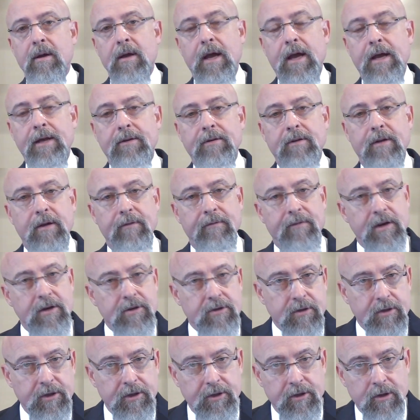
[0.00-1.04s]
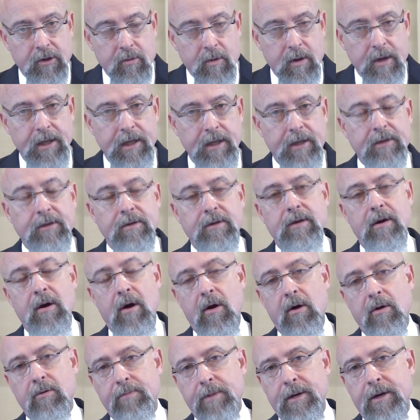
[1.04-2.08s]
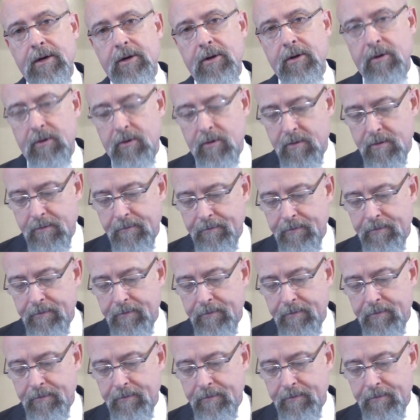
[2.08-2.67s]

and eventually do what He calls me to do.